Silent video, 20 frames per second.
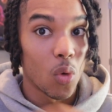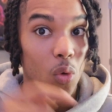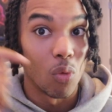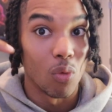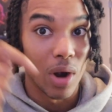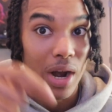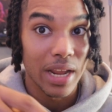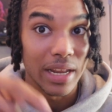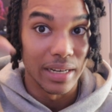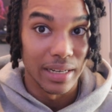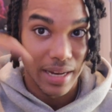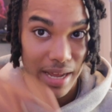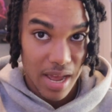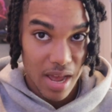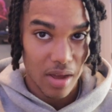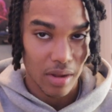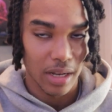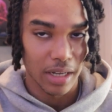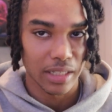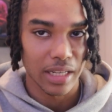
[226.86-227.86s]
right
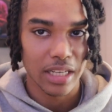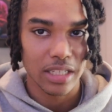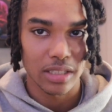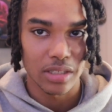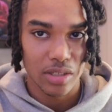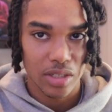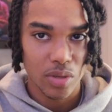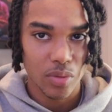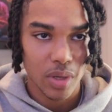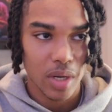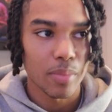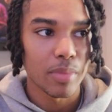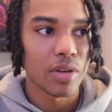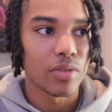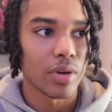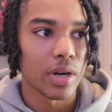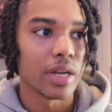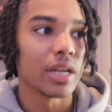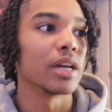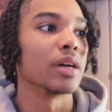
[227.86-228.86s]
now. Like, that's literally what I'm in right